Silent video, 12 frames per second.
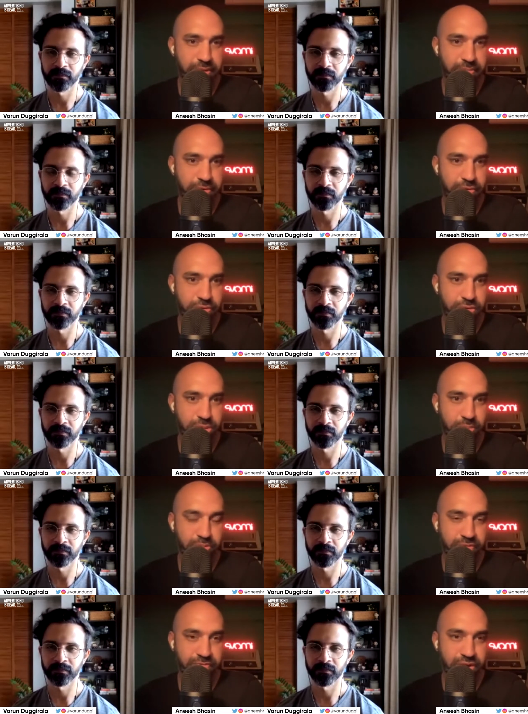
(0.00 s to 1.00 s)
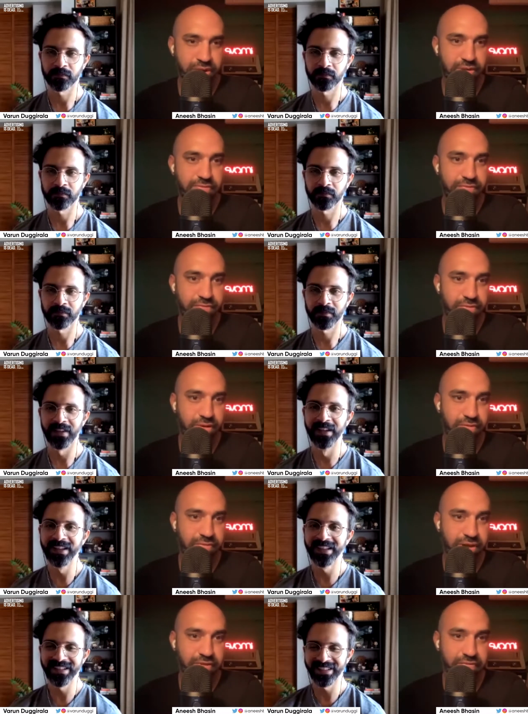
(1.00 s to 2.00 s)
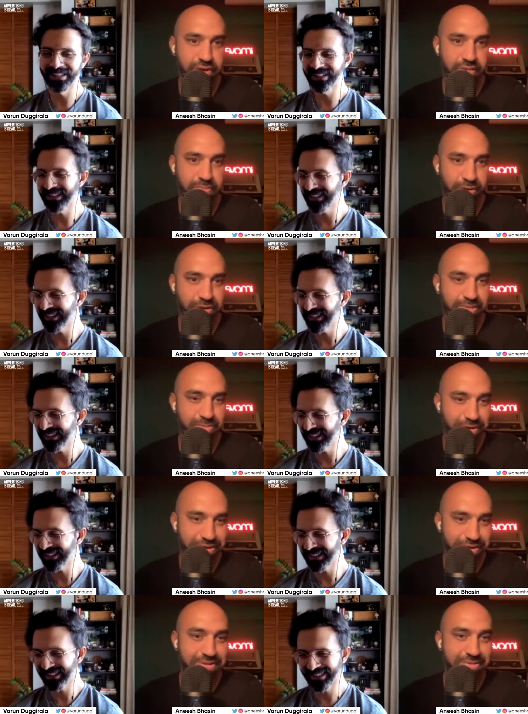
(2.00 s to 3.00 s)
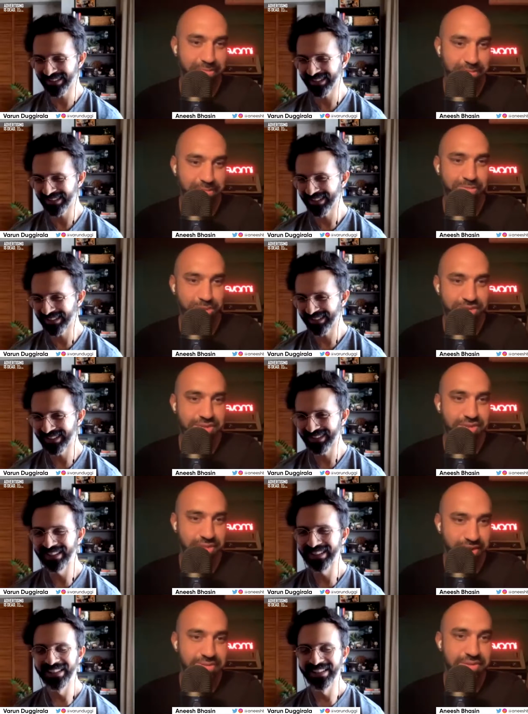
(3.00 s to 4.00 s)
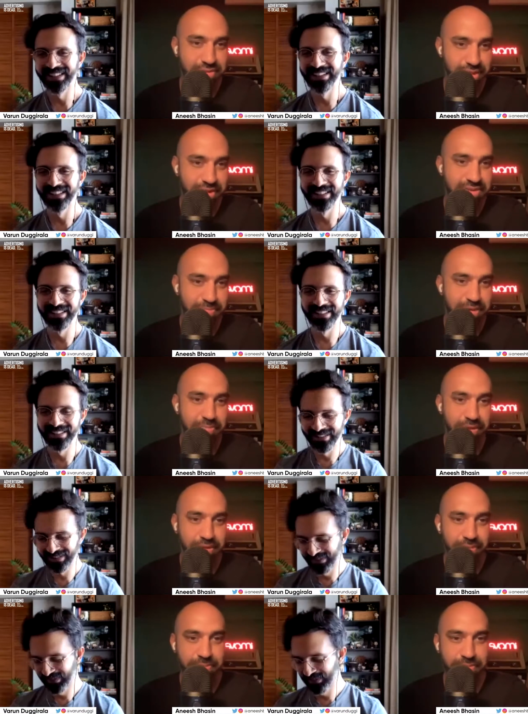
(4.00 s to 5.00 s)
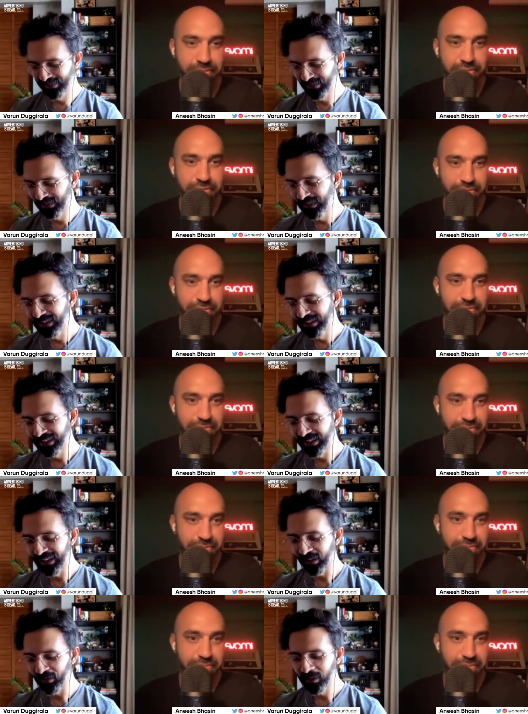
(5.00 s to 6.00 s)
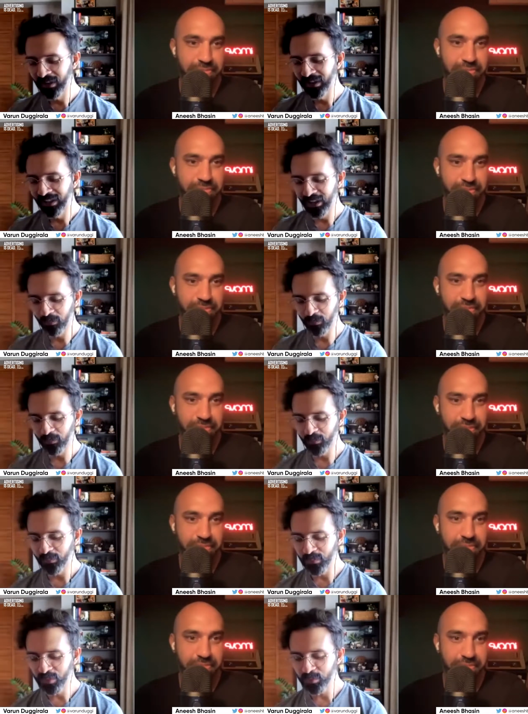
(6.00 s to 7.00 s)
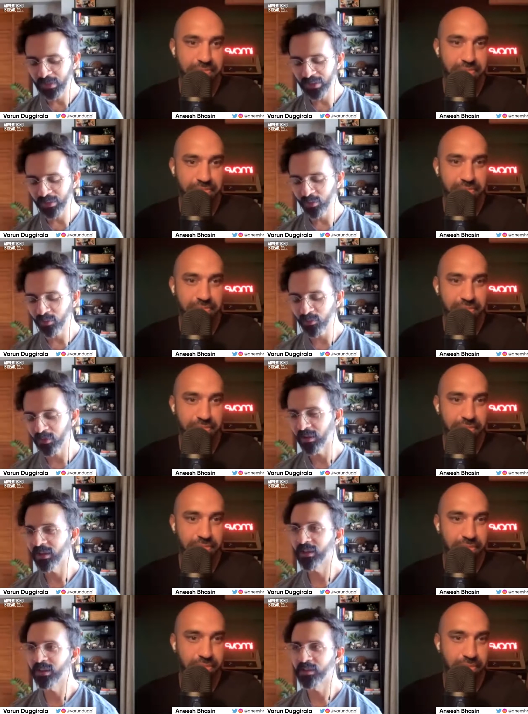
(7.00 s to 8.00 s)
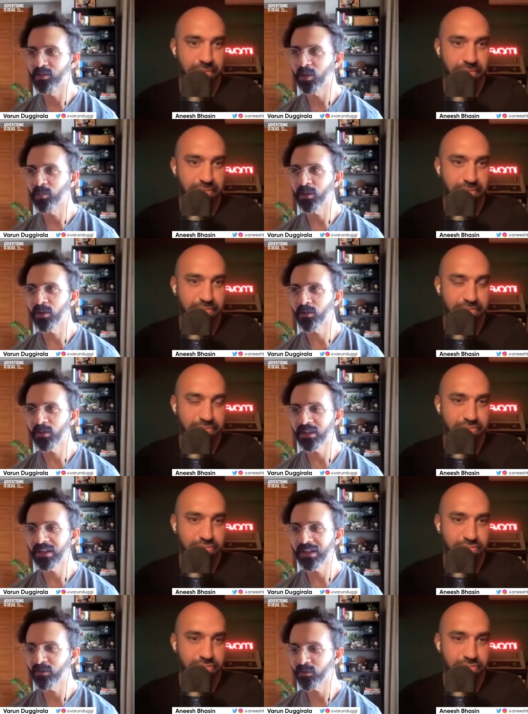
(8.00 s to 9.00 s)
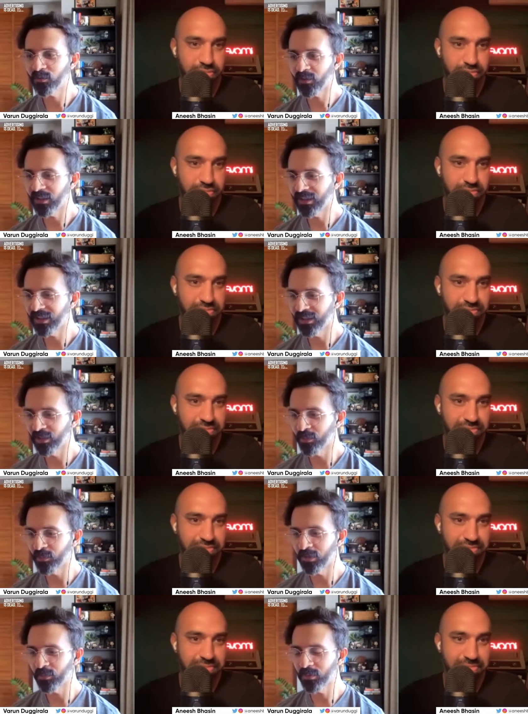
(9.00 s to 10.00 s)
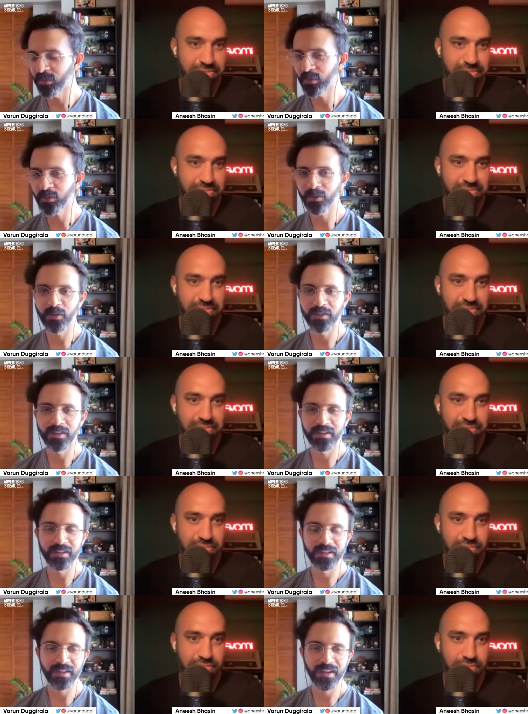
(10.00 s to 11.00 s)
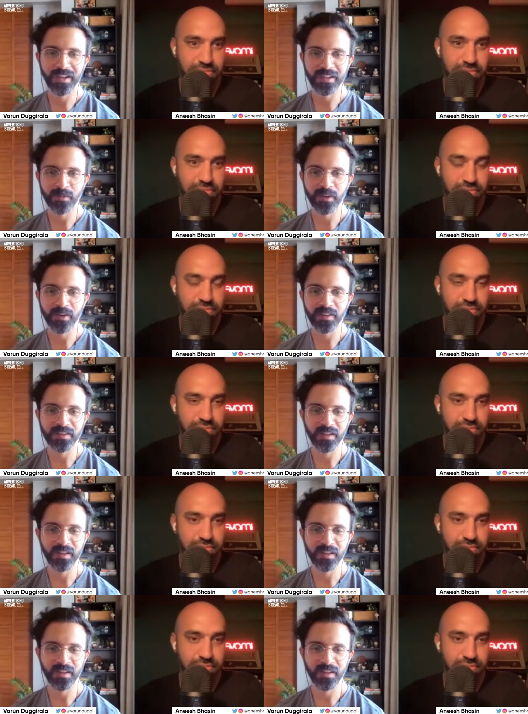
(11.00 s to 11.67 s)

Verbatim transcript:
Speaker 1: people to go jump off a cliff after having our product, but just a nice, nice pick-me-up.
Speaker 2: Yeah. Um, speaking of uh, jumping off a cliff, uh, you know, to, the last part of this